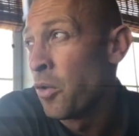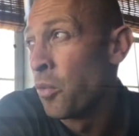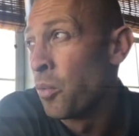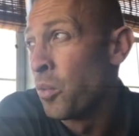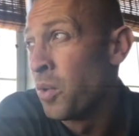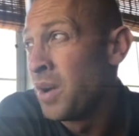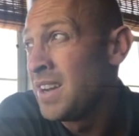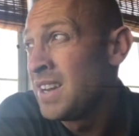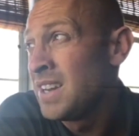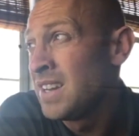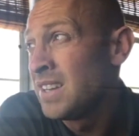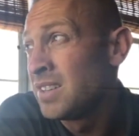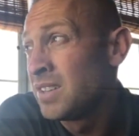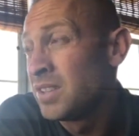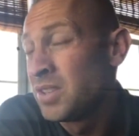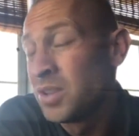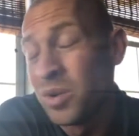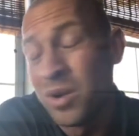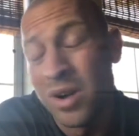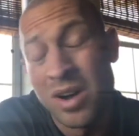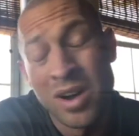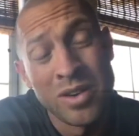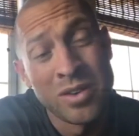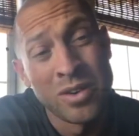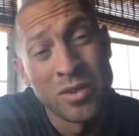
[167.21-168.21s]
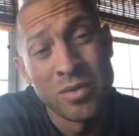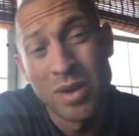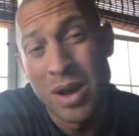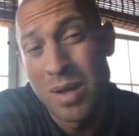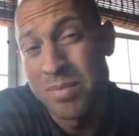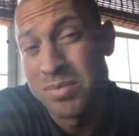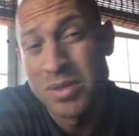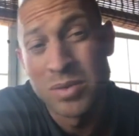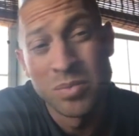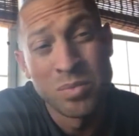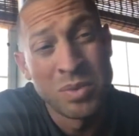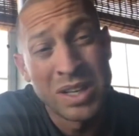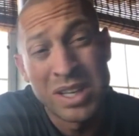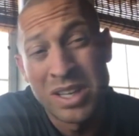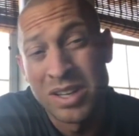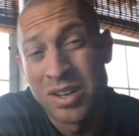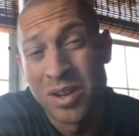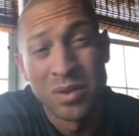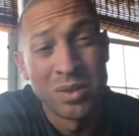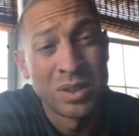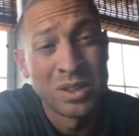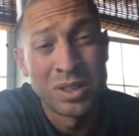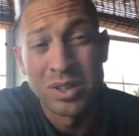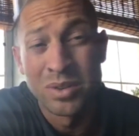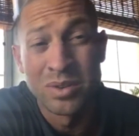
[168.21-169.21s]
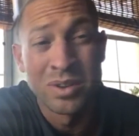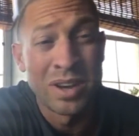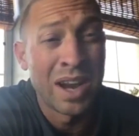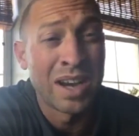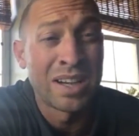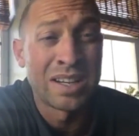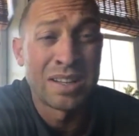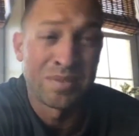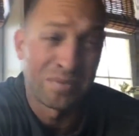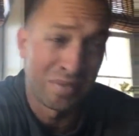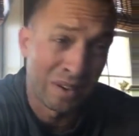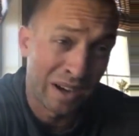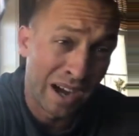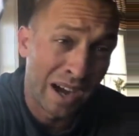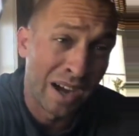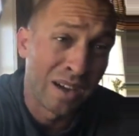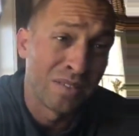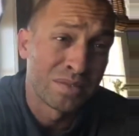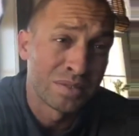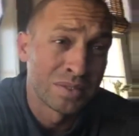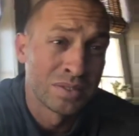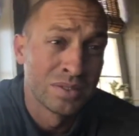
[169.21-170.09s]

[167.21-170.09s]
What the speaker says: we need to do 100 reps and we can only do 95.